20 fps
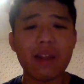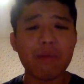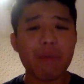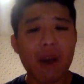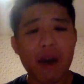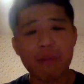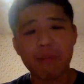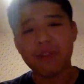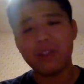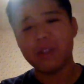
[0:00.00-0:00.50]
that
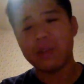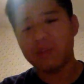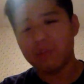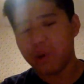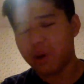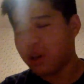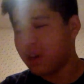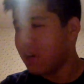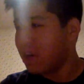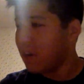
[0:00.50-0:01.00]
bad, but at this
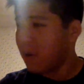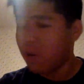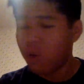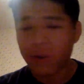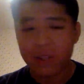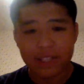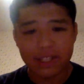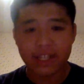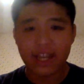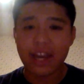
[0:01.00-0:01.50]
point,
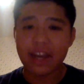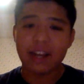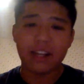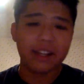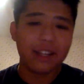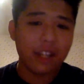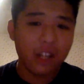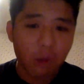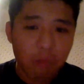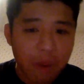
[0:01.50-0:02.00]
once again, a
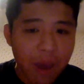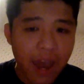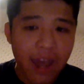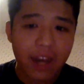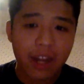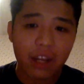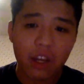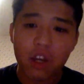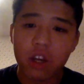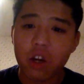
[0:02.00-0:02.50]
little
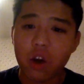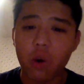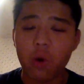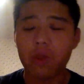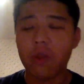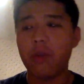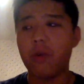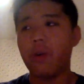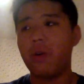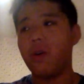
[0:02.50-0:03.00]
panic going
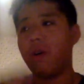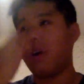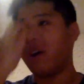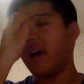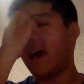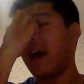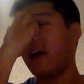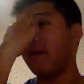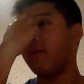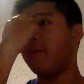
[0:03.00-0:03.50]
through,
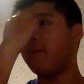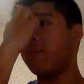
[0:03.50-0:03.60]
okay?